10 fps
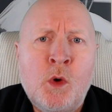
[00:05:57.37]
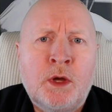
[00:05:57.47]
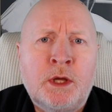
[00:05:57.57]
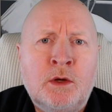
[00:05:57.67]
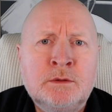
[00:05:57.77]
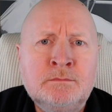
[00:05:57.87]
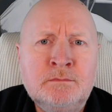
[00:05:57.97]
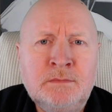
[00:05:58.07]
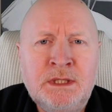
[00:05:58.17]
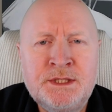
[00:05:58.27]
we'll be working
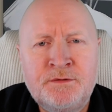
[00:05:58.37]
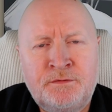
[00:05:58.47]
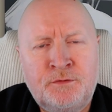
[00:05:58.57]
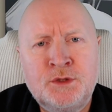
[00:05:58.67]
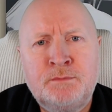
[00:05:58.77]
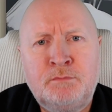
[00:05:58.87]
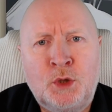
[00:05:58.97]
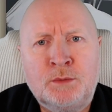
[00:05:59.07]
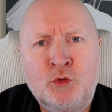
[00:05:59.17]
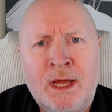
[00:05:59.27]
on is the front
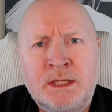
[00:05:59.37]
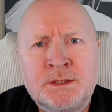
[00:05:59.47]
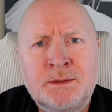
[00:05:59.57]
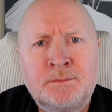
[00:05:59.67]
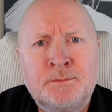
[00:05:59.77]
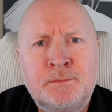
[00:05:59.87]
bottom right.